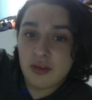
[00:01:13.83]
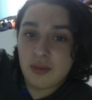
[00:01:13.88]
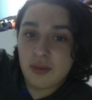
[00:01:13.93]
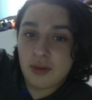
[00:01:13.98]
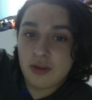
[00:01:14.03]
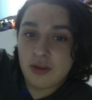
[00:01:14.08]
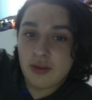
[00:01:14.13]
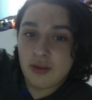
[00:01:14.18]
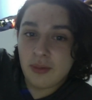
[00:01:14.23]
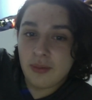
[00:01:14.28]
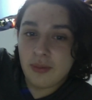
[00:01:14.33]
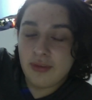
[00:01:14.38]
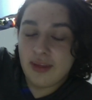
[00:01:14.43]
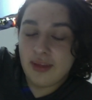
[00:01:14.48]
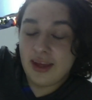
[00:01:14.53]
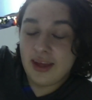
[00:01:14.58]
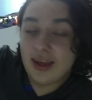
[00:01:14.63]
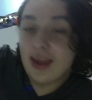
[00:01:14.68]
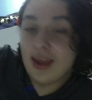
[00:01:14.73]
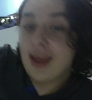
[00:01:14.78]
Marcel was
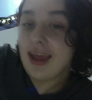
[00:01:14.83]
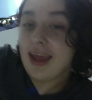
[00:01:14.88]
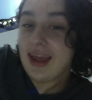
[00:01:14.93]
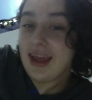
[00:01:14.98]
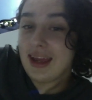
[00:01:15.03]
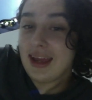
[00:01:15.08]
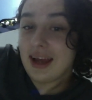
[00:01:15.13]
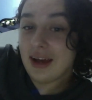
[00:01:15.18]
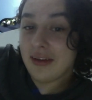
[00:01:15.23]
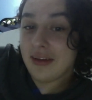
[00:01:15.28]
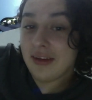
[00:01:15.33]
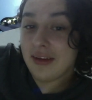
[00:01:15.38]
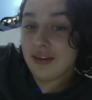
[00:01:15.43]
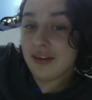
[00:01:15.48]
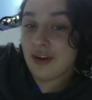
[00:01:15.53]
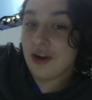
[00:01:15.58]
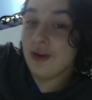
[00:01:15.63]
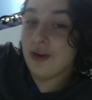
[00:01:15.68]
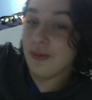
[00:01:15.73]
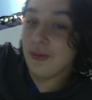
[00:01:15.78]
like, "Hey, Alex,
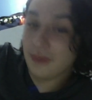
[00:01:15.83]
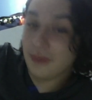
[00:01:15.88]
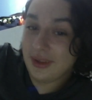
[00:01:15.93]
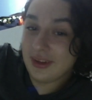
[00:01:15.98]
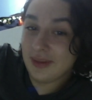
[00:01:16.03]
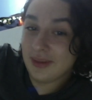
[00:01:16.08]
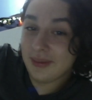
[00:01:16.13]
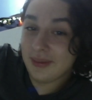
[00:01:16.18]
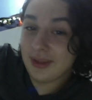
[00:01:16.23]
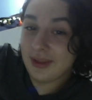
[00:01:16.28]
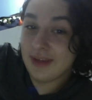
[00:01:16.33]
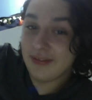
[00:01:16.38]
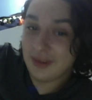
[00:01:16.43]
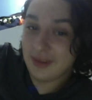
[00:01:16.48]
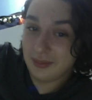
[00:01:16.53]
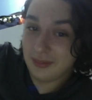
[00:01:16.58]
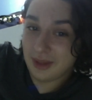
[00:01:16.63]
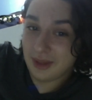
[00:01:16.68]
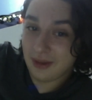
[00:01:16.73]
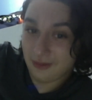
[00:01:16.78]
are you willing to play a
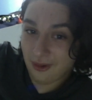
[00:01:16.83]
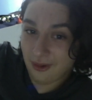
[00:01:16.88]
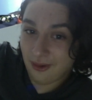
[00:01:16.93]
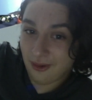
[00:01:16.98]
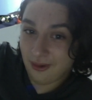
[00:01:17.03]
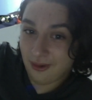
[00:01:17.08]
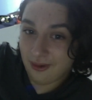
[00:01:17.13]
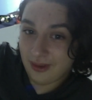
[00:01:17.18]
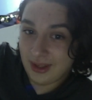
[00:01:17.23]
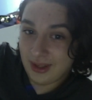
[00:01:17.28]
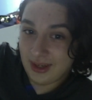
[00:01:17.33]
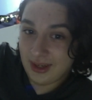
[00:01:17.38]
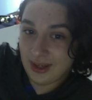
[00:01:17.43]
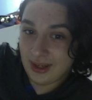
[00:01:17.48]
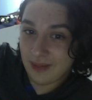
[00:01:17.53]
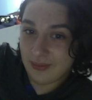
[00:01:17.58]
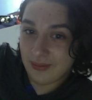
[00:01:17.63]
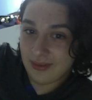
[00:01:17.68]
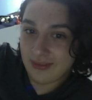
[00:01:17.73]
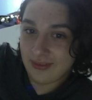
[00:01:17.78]
female role?" And I
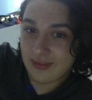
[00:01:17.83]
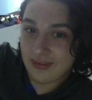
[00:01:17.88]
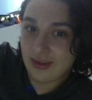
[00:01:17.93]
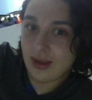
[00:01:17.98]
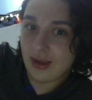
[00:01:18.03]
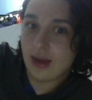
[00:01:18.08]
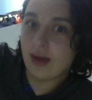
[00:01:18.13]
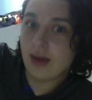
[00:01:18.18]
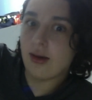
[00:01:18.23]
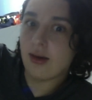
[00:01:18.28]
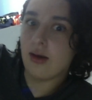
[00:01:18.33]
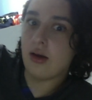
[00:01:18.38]
was like,